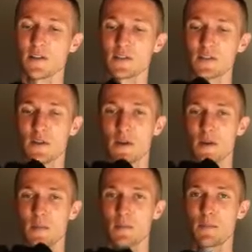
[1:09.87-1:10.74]
little
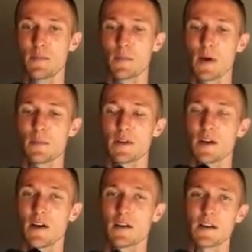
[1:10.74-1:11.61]
puppet
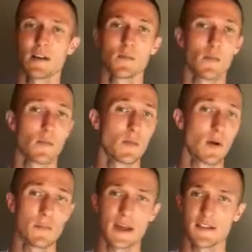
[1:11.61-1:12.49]
dog here
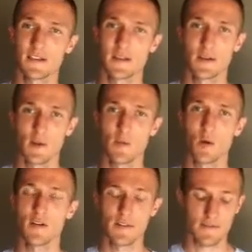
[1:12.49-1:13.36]
a masculine or
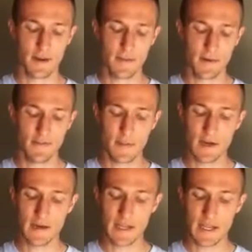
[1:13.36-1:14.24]
more of a
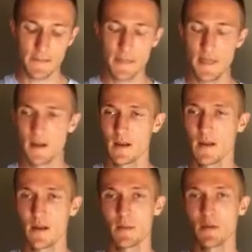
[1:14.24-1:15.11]
feminine name.
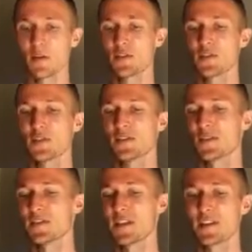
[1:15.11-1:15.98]
Cultural
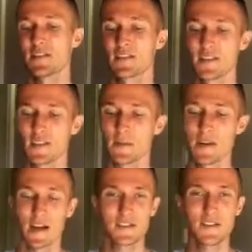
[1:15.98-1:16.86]
associations, this could be
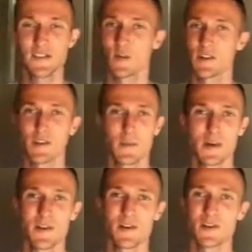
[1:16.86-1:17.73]
excellent within
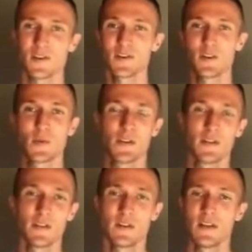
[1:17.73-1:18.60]
American culture, with
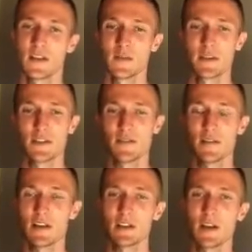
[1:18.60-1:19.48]
especially if
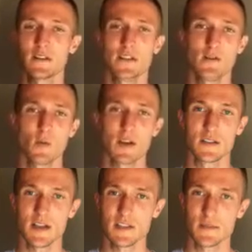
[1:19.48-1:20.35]
any child's ever watched
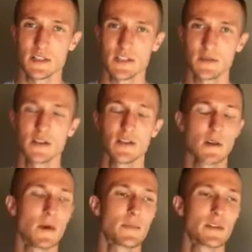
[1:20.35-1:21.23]
Sesame Street or the
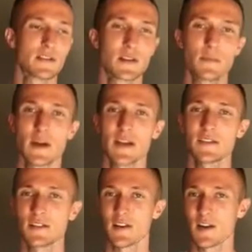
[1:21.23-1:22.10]
Muppets in the
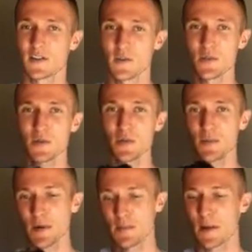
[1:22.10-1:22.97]
past, or cartoons where
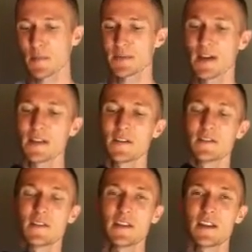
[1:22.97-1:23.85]
there've been puppets on there,
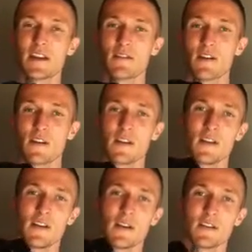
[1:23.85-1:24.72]
so they can have
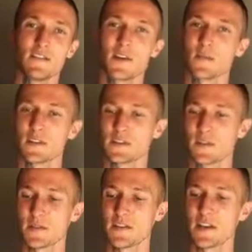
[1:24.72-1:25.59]
a developed
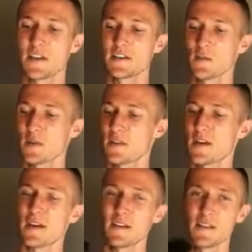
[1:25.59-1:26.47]
association with
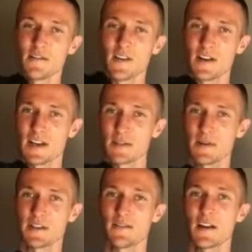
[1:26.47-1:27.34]
that and the fun
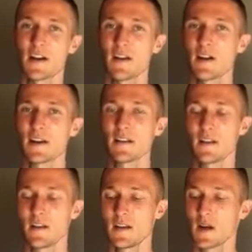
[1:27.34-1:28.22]
aspect of that already.
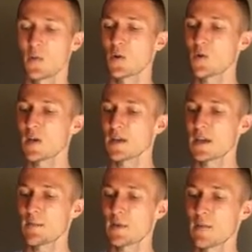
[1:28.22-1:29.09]
Would want to
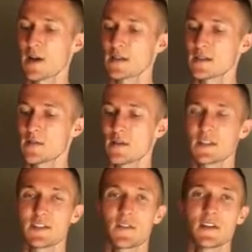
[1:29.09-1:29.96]
keep in mind too,
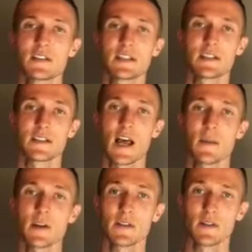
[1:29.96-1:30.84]
as far as the
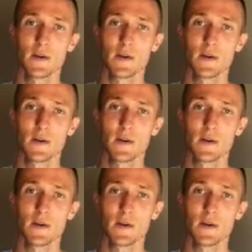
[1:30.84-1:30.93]
Islamic